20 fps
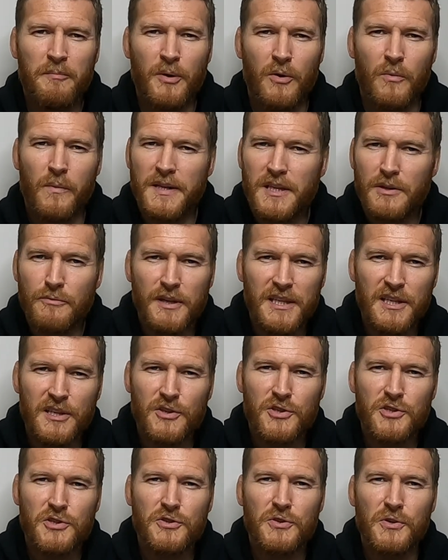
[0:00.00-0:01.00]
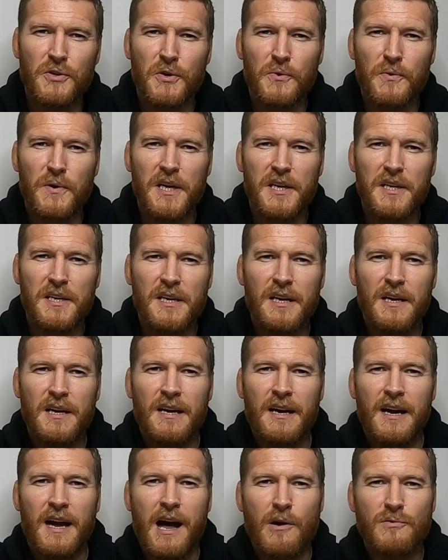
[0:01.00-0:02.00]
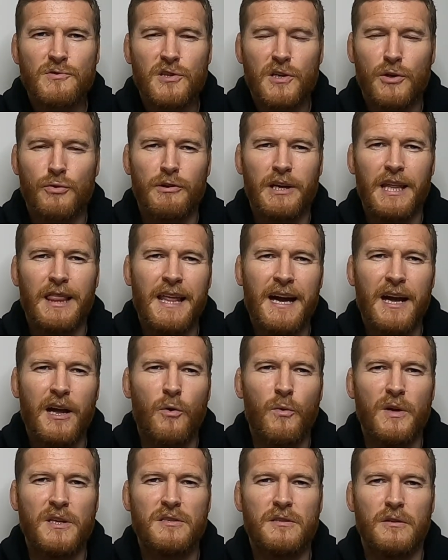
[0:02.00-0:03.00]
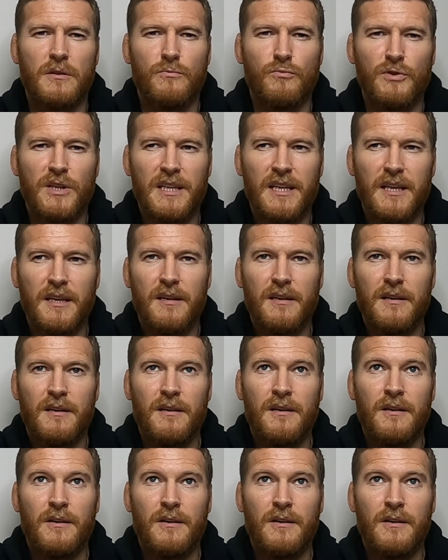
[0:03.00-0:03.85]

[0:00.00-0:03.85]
but when you're reading a story and how to create language that really,